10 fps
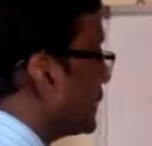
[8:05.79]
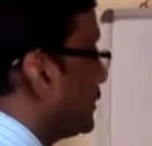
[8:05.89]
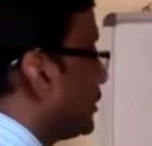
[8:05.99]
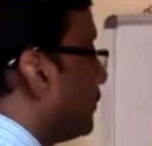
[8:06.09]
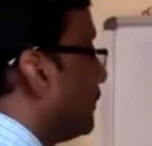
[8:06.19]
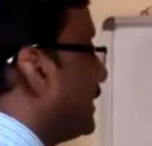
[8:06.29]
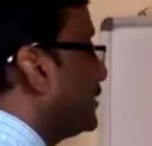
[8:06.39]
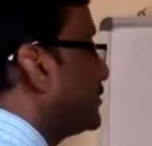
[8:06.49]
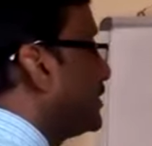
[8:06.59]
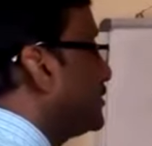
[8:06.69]
Now,
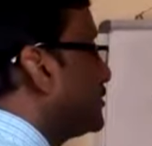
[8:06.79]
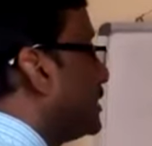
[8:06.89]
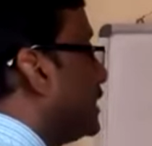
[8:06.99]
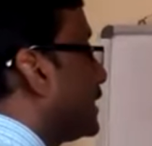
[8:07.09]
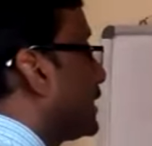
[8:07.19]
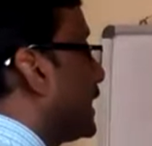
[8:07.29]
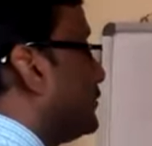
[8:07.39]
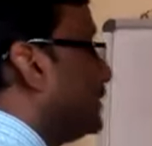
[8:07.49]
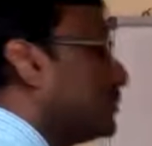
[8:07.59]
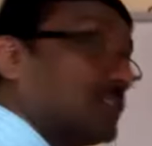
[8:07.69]
medicines, can
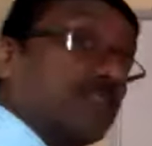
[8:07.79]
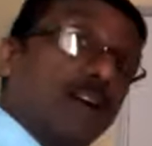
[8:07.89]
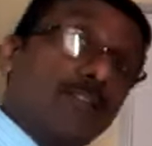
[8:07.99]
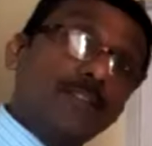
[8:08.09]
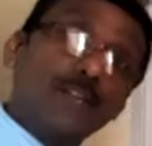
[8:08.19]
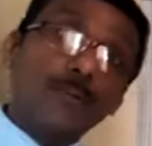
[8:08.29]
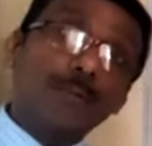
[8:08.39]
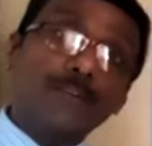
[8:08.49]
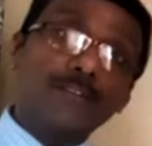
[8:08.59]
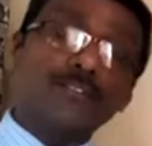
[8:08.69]
we survive without
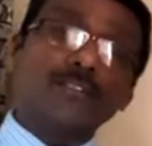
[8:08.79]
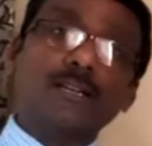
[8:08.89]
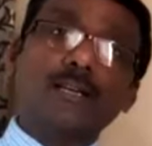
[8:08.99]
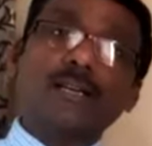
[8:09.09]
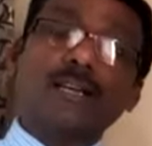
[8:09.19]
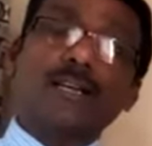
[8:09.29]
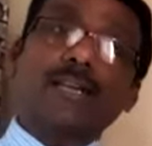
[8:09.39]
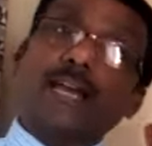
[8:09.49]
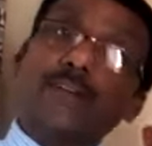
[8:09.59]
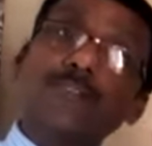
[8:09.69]
medicine?
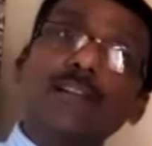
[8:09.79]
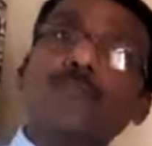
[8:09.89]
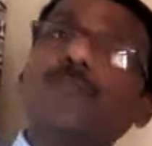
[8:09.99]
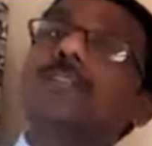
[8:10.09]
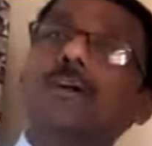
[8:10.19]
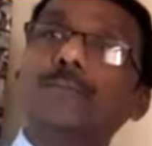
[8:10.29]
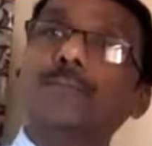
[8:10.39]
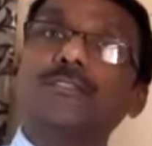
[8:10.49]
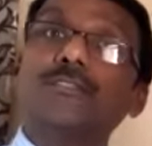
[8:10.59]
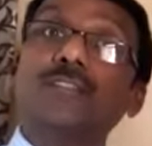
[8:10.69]
Can we live without
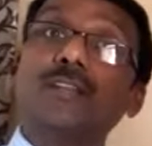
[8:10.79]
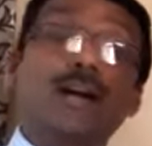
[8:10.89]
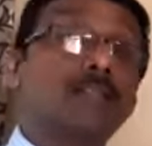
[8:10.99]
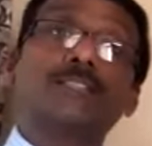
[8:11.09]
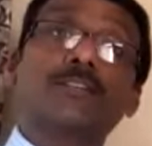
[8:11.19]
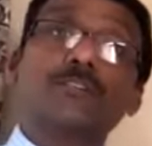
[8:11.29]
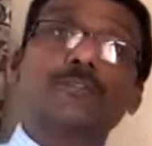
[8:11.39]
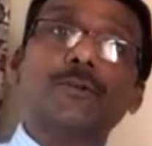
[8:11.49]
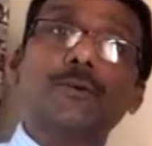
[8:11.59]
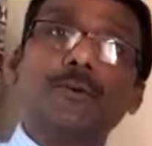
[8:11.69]
medicine? Answer is
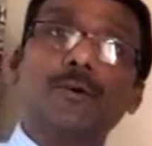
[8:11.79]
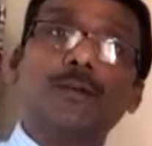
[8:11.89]
no.